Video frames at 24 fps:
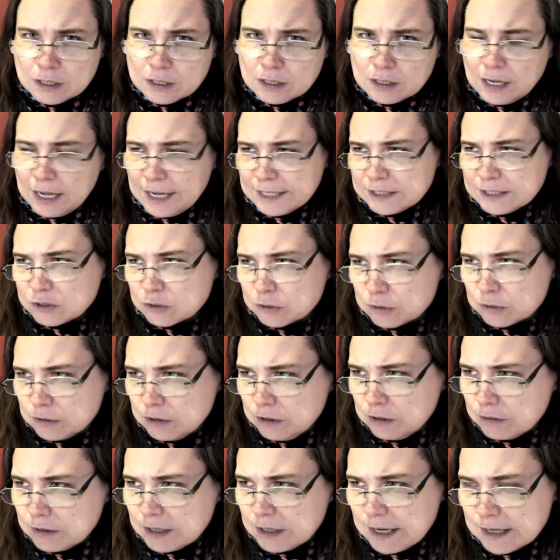I screwed
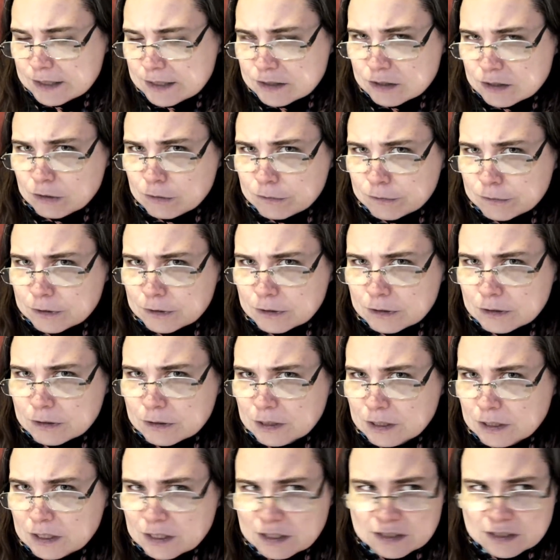you guys over
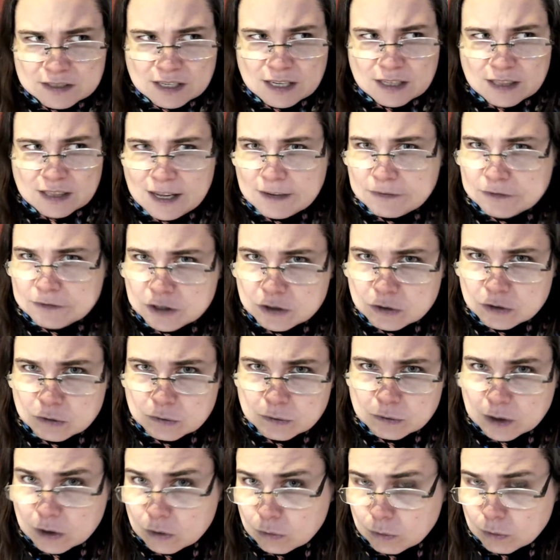because I left you
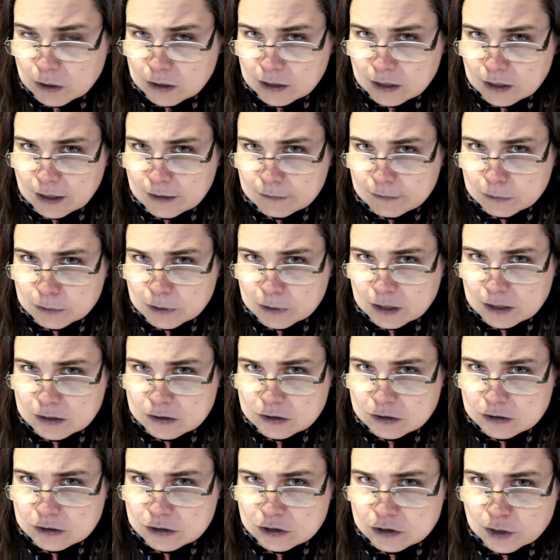when you wanted to have a
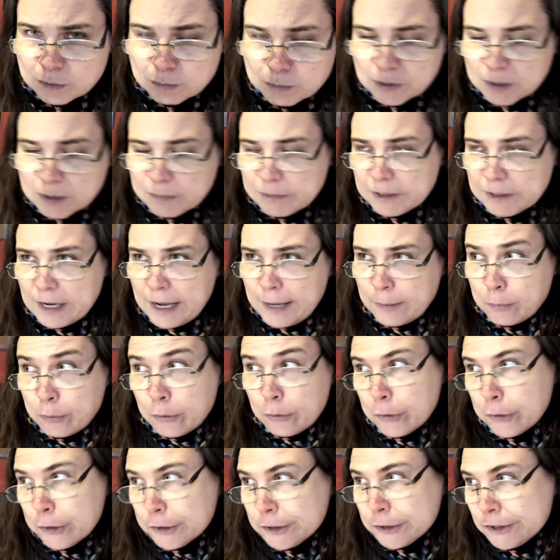relationship. Maybe I
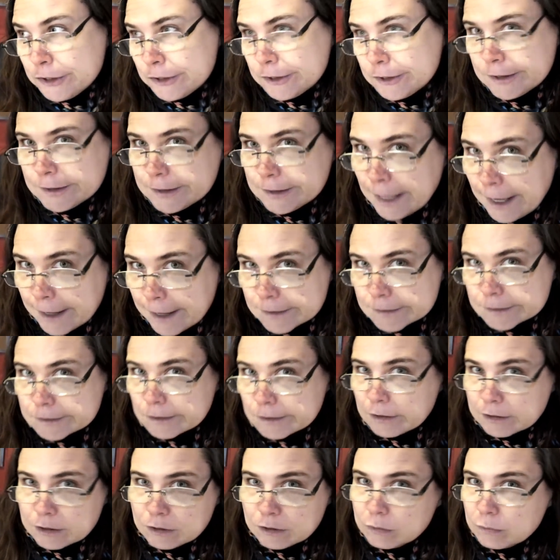pushed sex
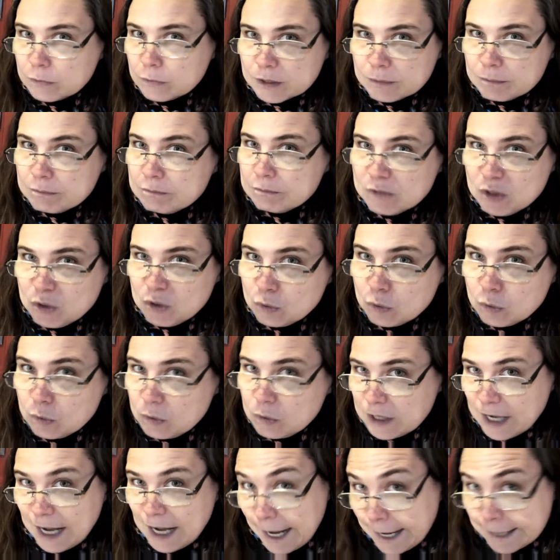on you when you
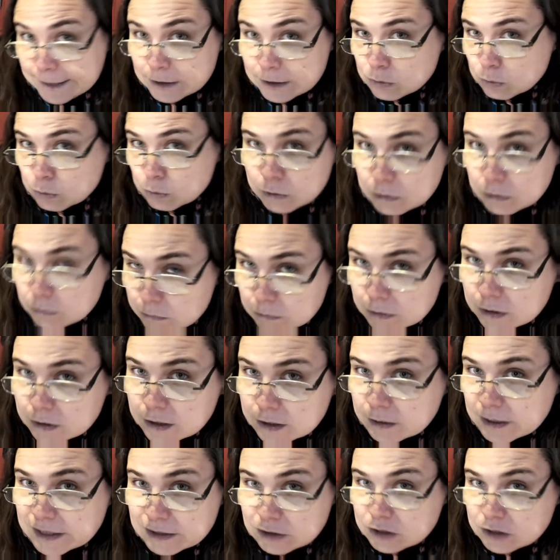guys weren't
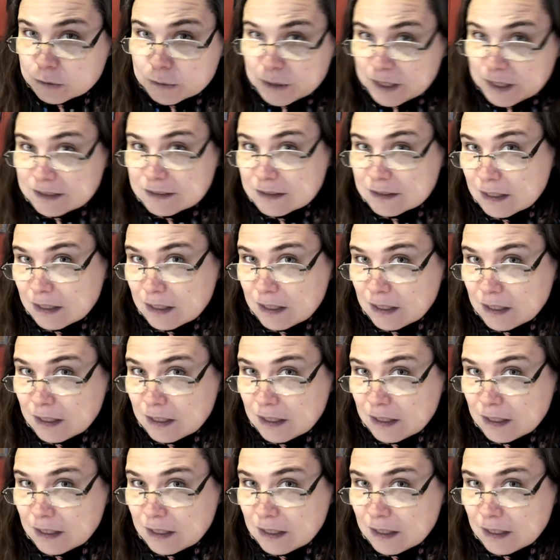really into it.